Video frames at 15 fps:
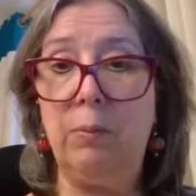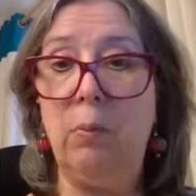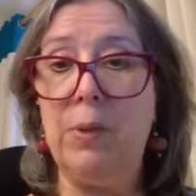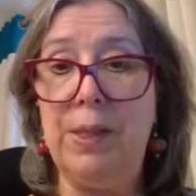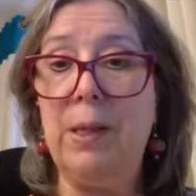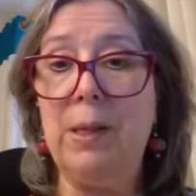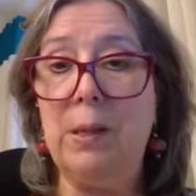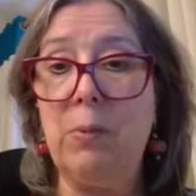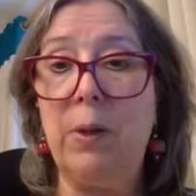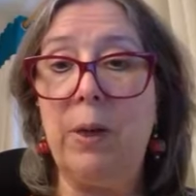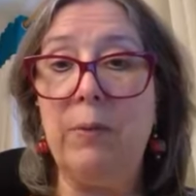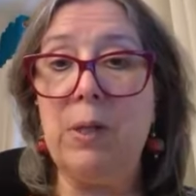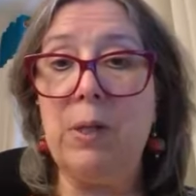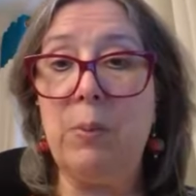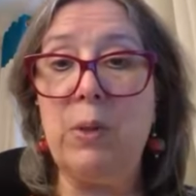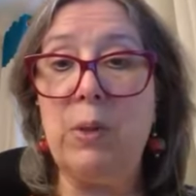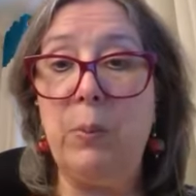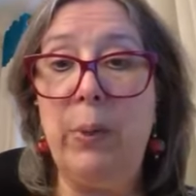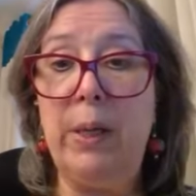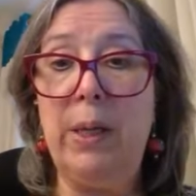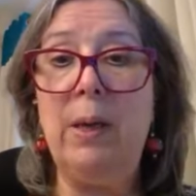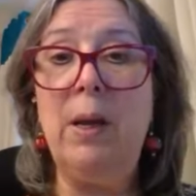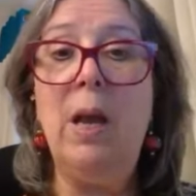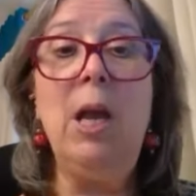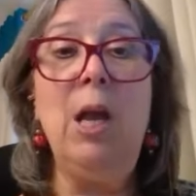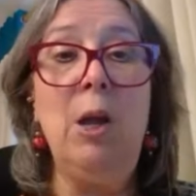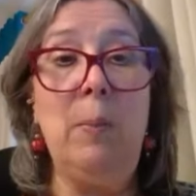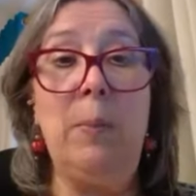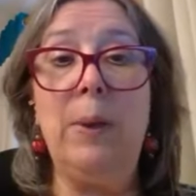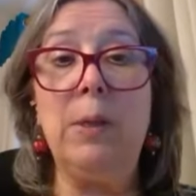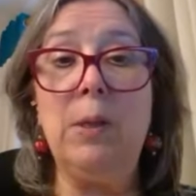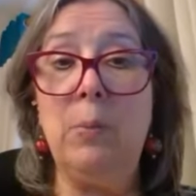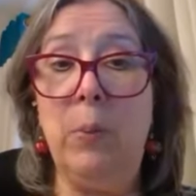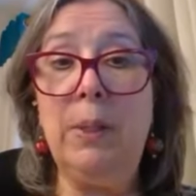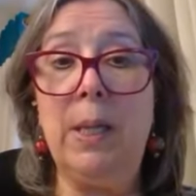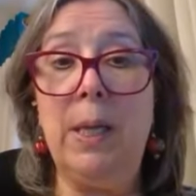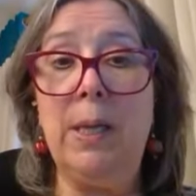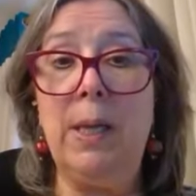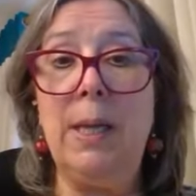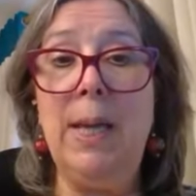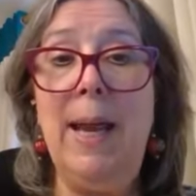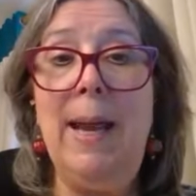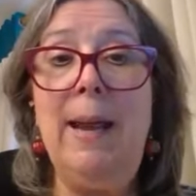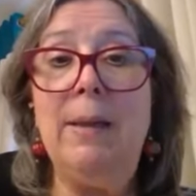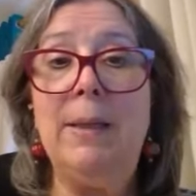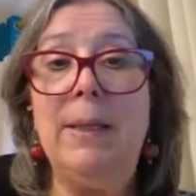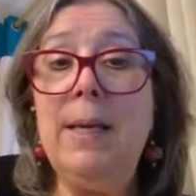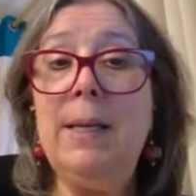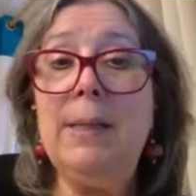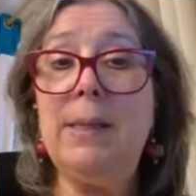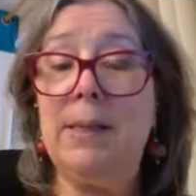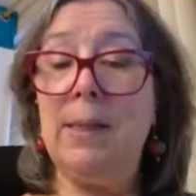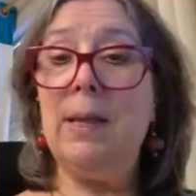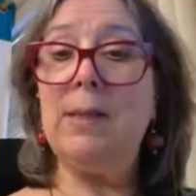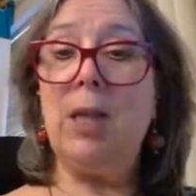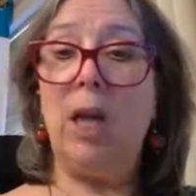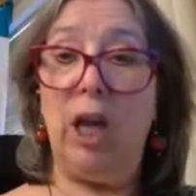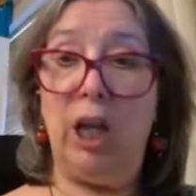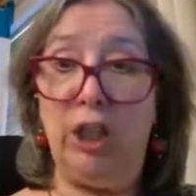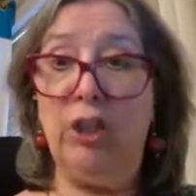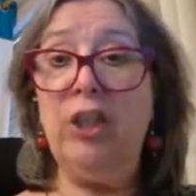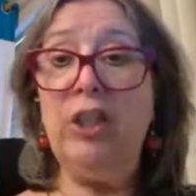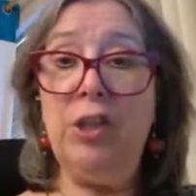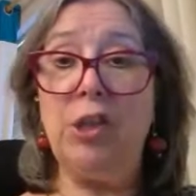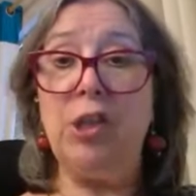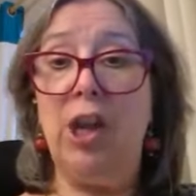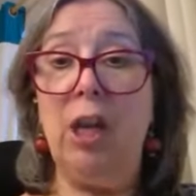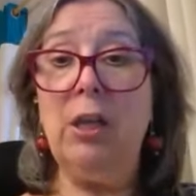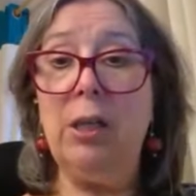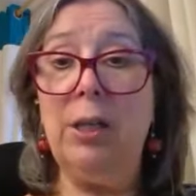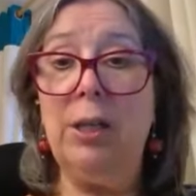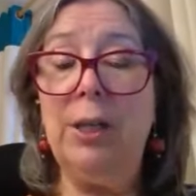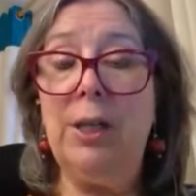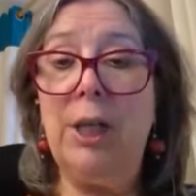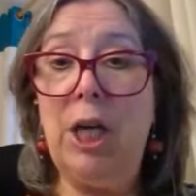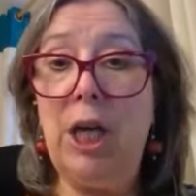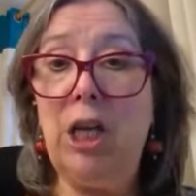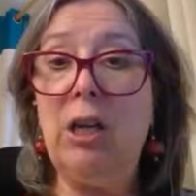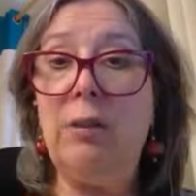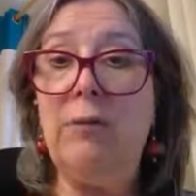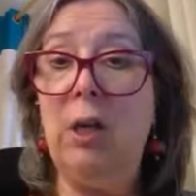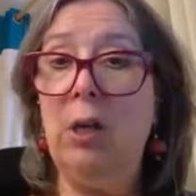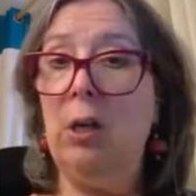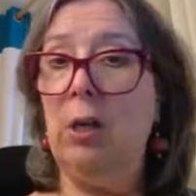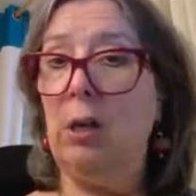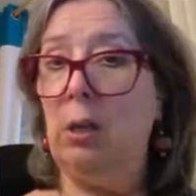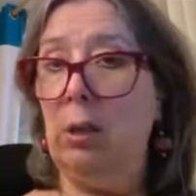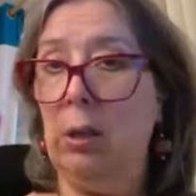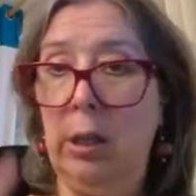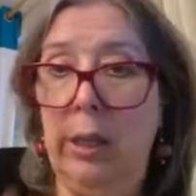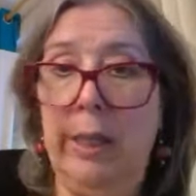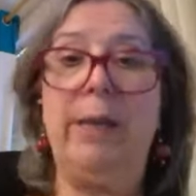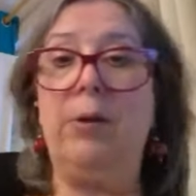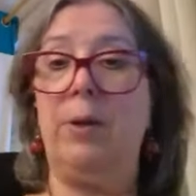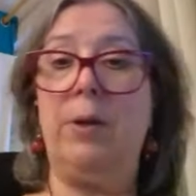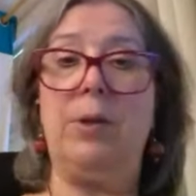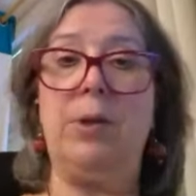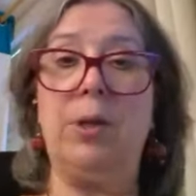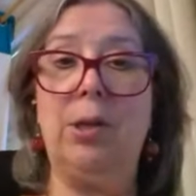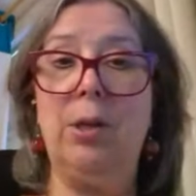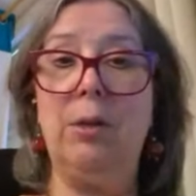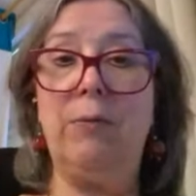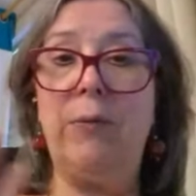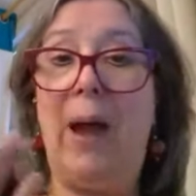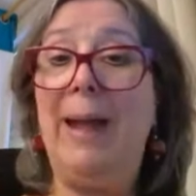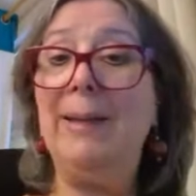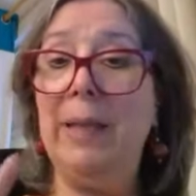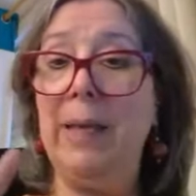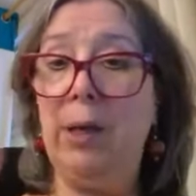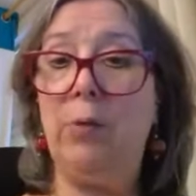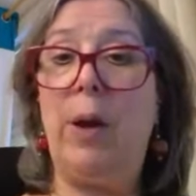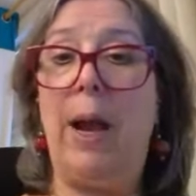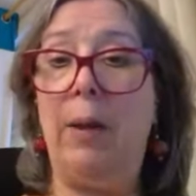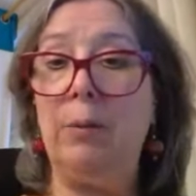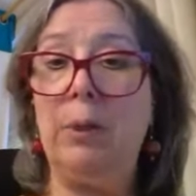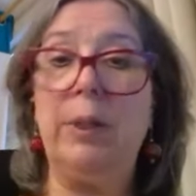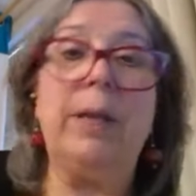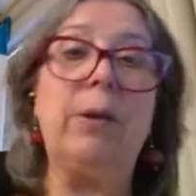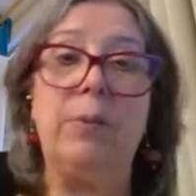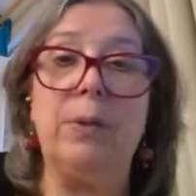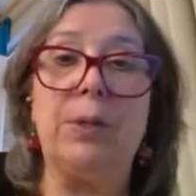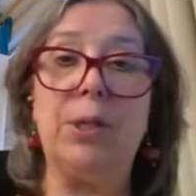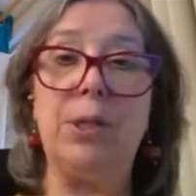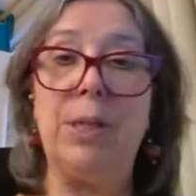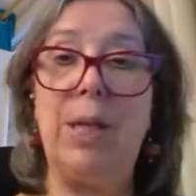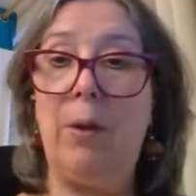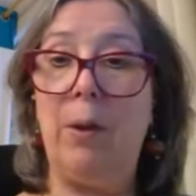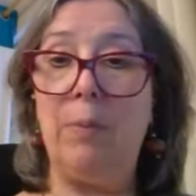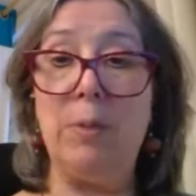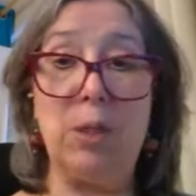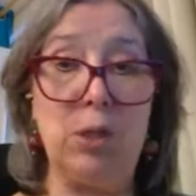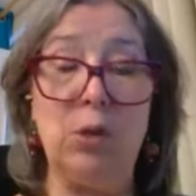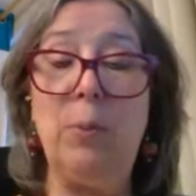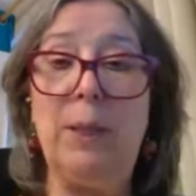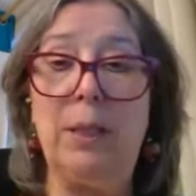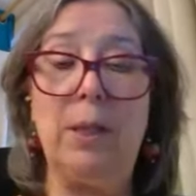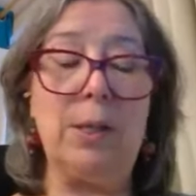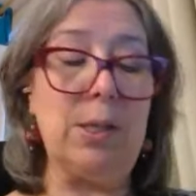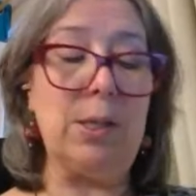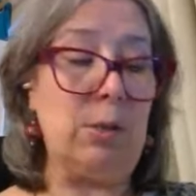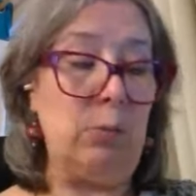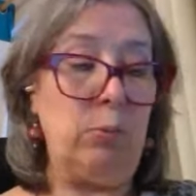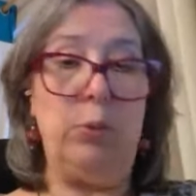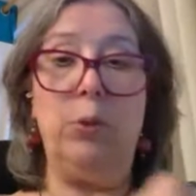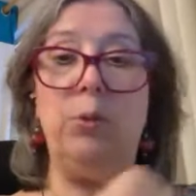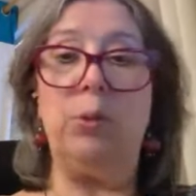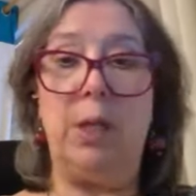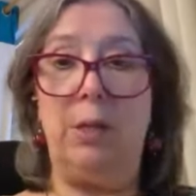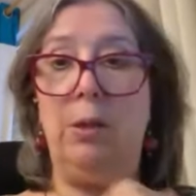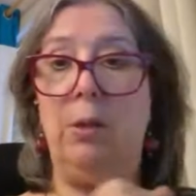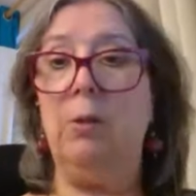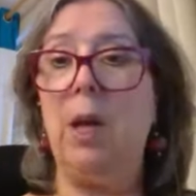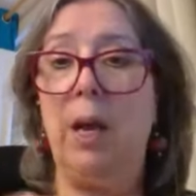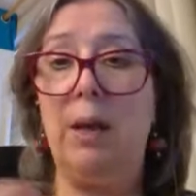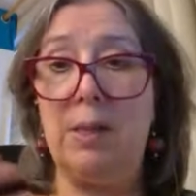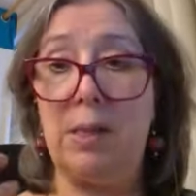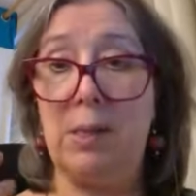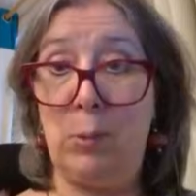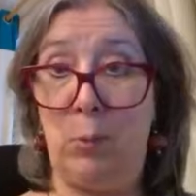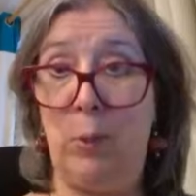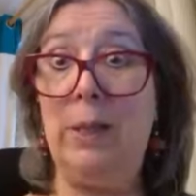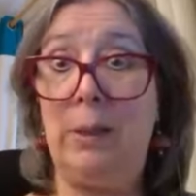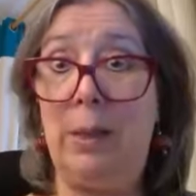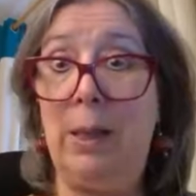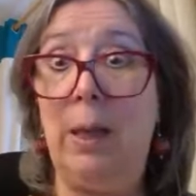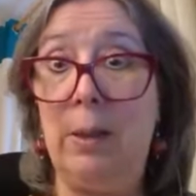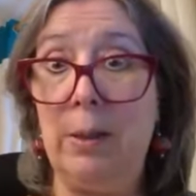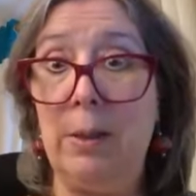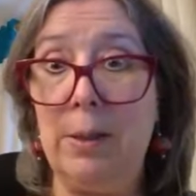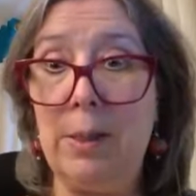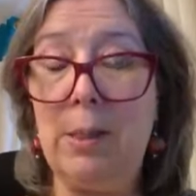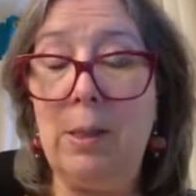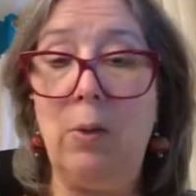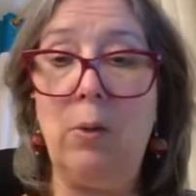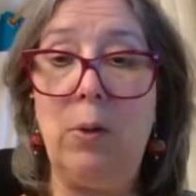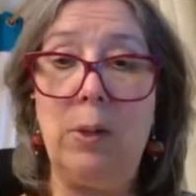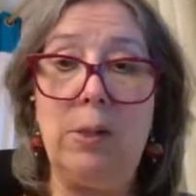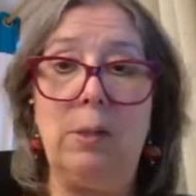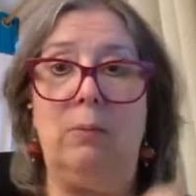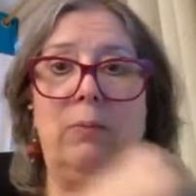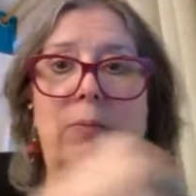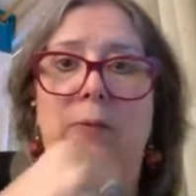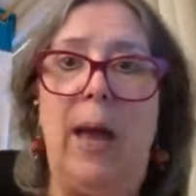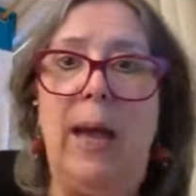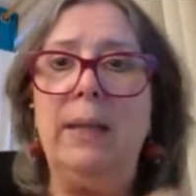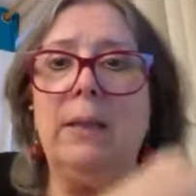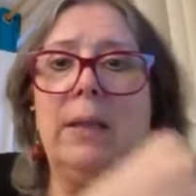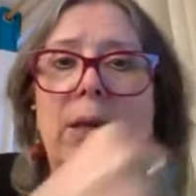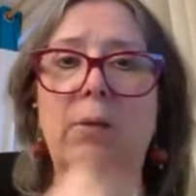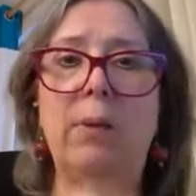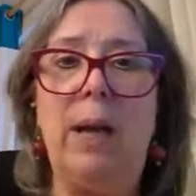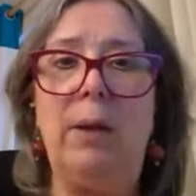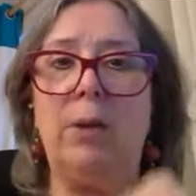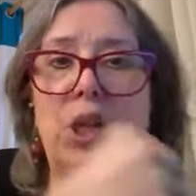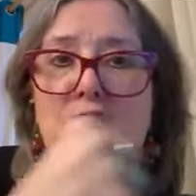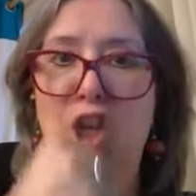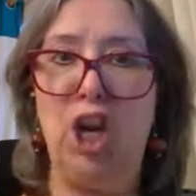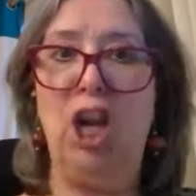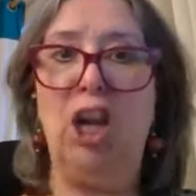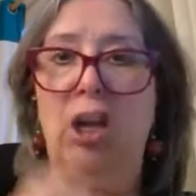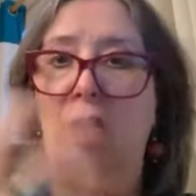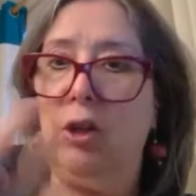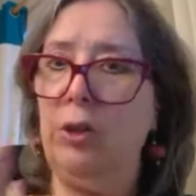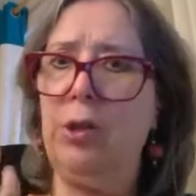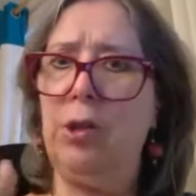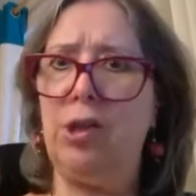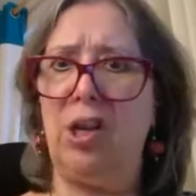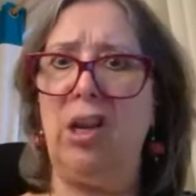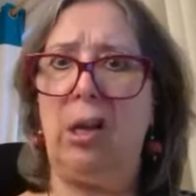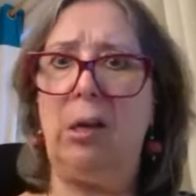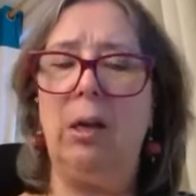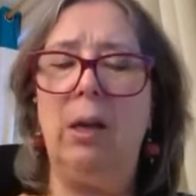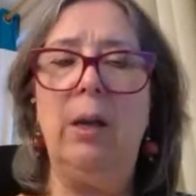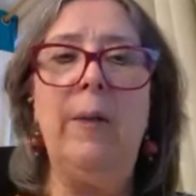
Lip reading: Seeds, whatever you're supposed to put in, but you put that in. Then it says a good chunk of licorice, finely ground licorice. Now I'm assuming that's the root, and you know how sweet that is. So it's a finely ground, a chunk, a good chunk.